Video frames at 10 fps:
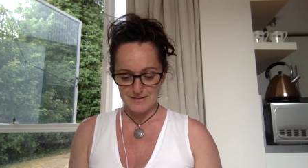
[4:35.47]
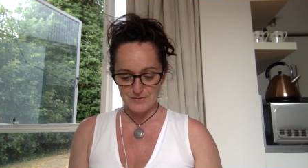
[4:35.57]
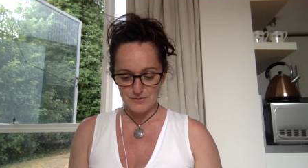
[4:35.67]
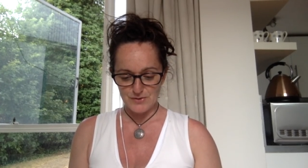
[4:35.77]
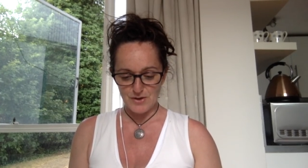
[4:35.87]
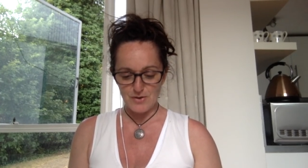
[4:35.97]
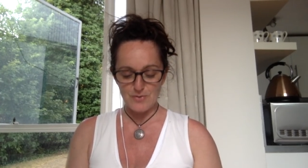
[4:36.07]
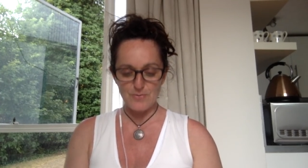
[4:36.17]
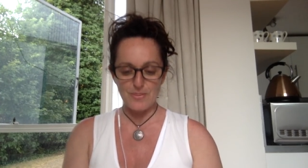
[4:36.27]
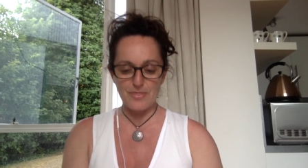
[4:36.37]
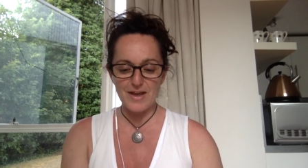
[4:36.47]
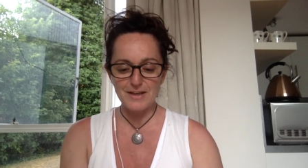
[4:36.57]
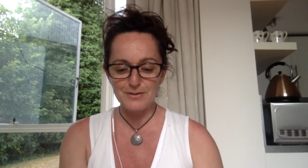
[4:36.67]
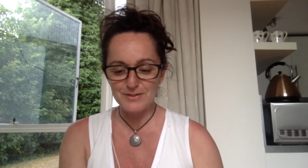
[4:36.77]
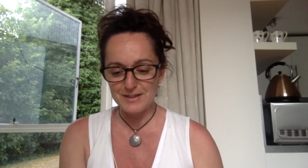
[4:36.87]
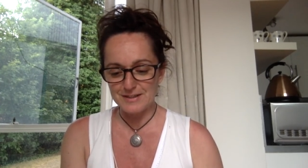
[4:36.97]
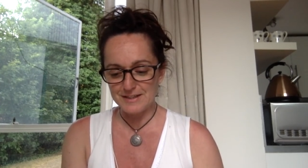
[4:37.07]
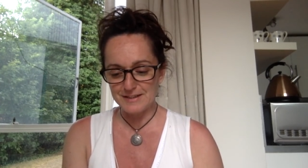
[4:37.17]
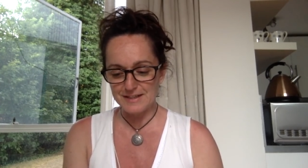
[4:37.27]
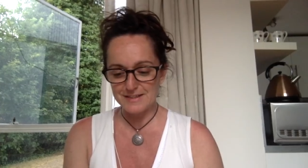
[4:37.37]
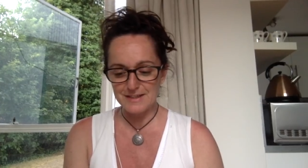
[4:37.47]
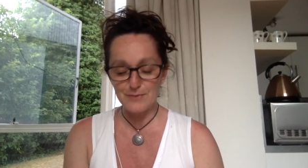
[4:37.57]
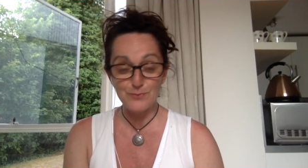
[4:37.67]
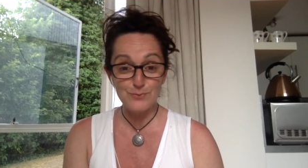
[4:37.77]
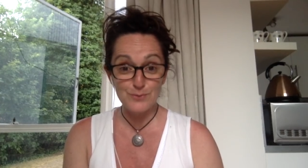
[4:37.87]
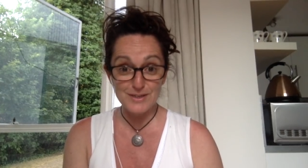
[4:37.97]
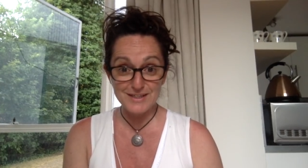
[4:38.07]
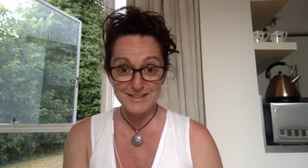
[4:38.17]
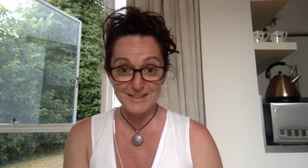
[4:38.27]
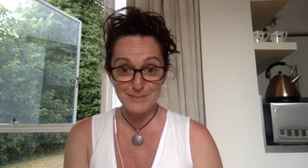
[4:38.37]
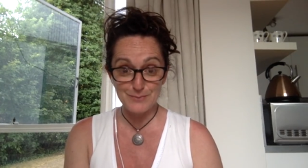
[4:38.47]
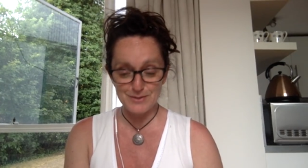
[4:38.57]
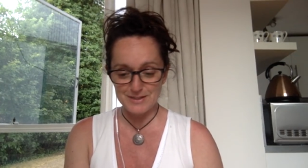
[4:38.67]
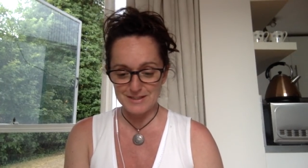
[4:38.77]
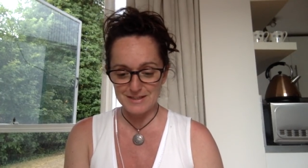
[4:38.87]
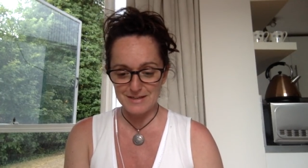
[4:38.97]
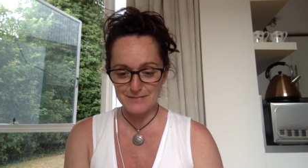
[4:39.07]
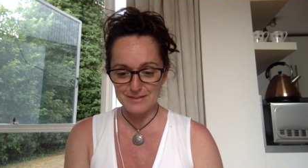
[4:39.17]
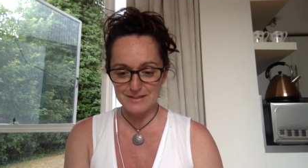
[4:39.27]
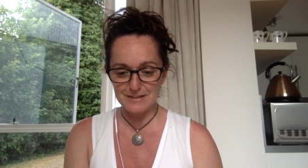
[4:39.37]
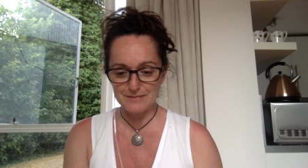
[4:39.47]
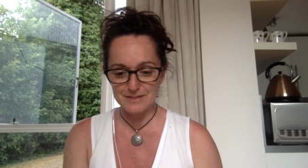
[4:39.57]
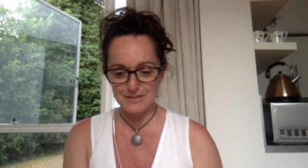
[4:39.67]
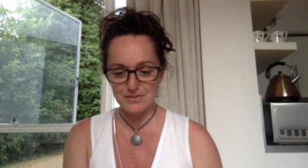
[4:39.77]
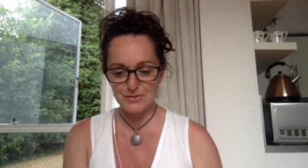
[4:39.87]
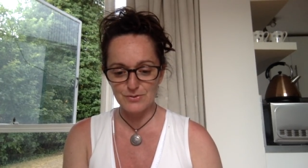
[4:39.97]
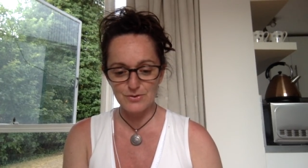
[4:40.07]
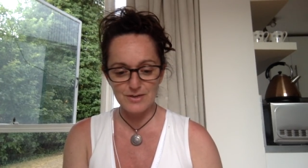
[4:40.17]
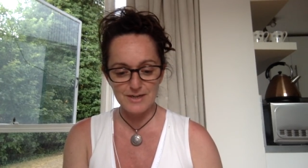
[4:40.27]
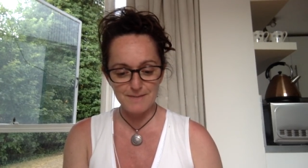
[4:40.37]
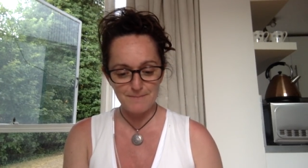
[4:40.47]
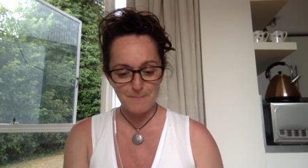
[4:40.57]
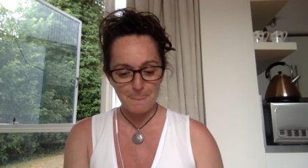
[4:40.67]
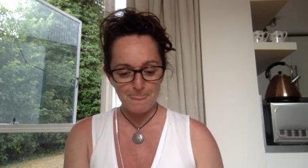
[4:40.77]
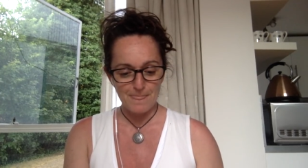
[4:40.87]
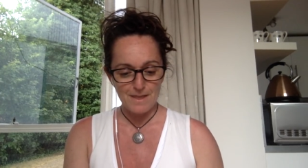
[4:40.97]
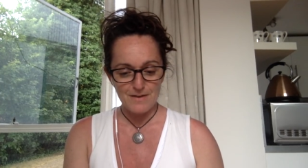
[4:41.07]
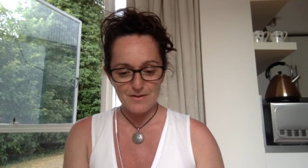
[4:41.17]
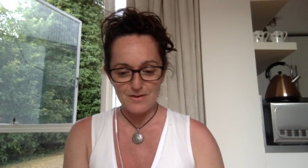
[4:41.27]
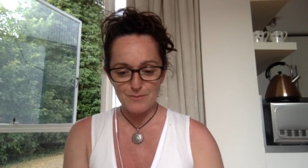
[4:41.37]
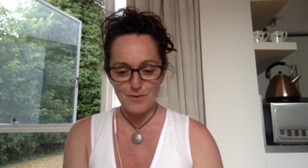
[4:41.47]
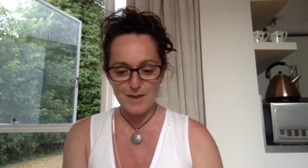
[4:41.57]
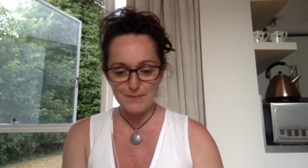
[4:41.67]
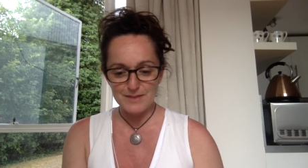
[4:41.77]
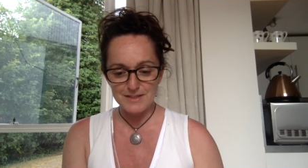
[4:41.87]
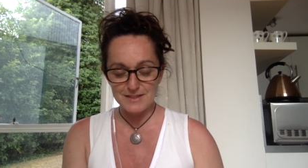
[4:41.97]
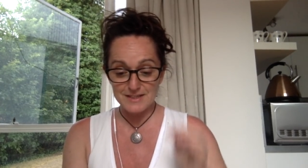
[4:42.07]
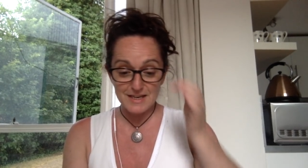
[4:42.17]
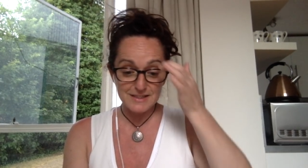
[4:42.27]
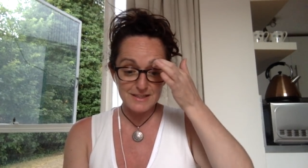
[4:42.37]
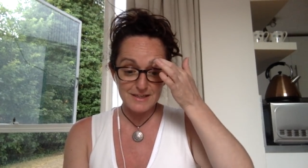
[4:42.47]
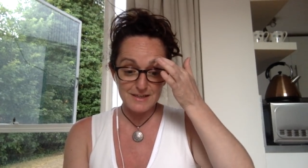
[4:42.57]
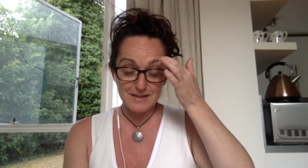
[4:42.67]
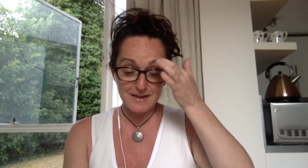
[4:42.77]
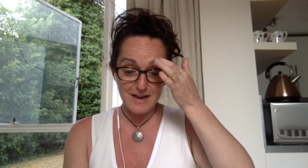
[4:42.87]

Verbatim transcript: So, thank you, darling. That is a really, really lovely, lovely story. I'm wrapped that you sent it.